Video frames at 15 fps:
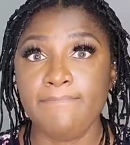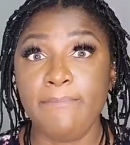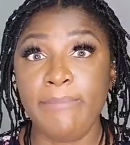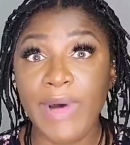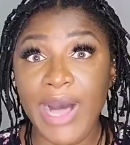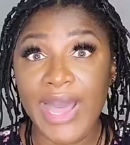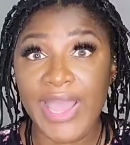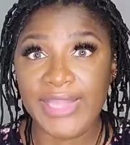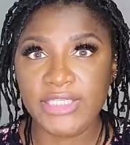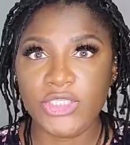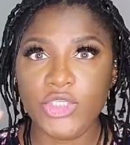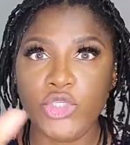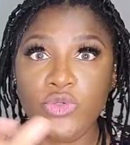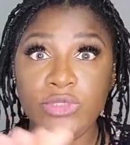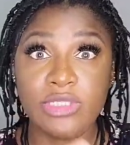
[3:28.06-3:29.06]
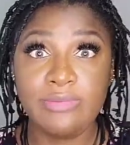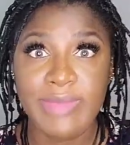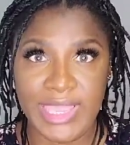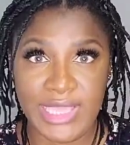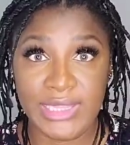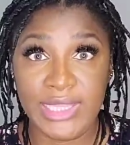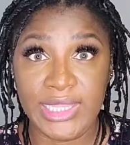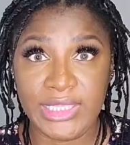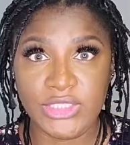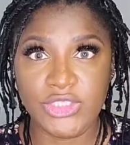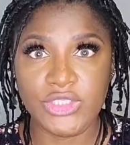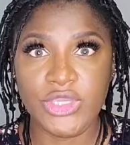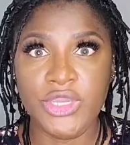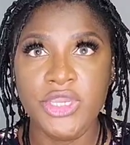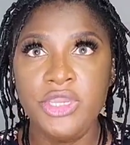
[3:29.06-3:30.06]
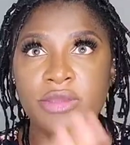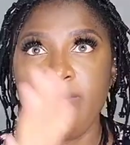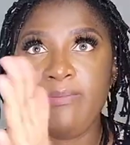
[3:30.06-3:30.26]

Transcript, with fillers: But using my elixir,